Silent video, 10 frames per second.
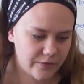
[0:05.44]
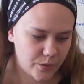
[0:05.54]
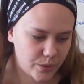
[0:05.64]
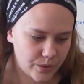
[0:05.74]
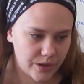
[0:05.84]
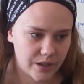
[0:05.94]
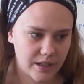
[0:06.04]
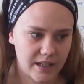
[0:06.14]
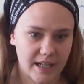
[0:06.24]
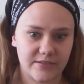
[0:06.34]
for
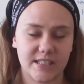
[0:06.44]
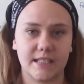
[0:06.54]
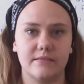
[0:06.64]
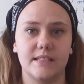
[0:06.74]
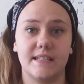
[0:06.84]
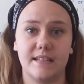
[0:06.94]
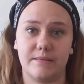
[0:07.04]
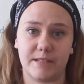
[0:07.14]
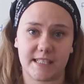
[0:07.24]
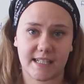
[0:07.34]
life skills
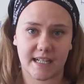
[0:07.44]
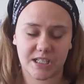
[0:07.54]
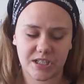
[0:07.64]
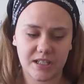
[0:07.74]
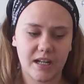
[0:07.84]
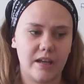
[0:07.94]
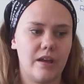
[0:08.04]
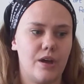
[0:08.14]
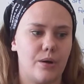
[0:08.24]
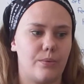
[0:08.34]
theme discussion.
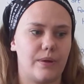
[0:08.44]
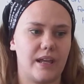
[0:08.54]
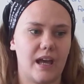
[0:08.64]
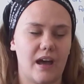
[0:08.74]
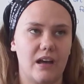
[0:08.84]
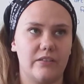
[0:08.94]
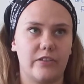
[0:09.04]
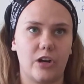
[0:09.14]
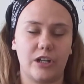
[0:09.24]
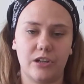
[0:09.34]
We have
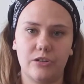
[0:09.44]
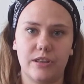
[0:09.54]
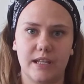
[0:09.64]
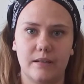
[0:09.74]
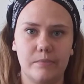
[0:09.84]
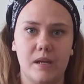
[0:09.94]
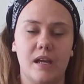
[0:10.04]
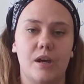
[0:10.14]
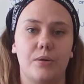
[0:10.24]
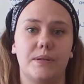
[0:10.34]
our new theme,
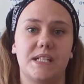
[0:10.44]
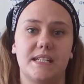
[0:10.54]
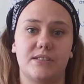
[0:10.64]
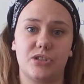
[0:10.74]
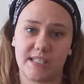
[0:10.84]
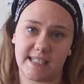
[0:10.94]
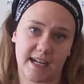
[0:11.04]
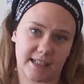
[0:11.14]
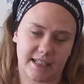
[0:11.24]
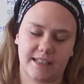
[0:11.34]
which is
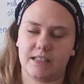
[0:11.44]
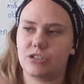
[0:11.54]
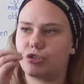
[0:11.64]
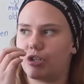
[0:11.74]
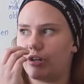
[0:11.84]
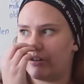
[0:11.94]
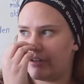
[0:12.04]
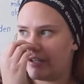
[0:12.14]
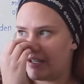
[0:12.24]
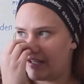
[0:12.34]
recycling. So
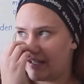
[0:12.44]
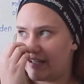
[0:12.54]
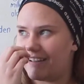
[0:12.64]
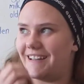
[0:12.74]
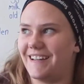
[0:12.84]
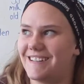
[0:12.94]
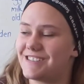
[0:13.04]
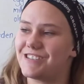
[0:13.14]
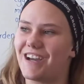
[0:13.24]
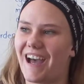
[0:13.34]

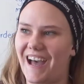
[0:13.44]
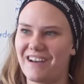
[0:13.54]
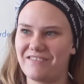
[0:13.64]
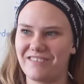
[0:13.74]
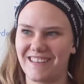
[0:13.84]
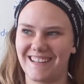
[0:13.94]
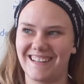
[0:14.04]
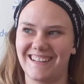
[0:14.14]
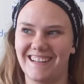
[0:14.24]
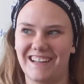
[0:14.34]
to have
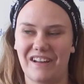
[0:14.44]
the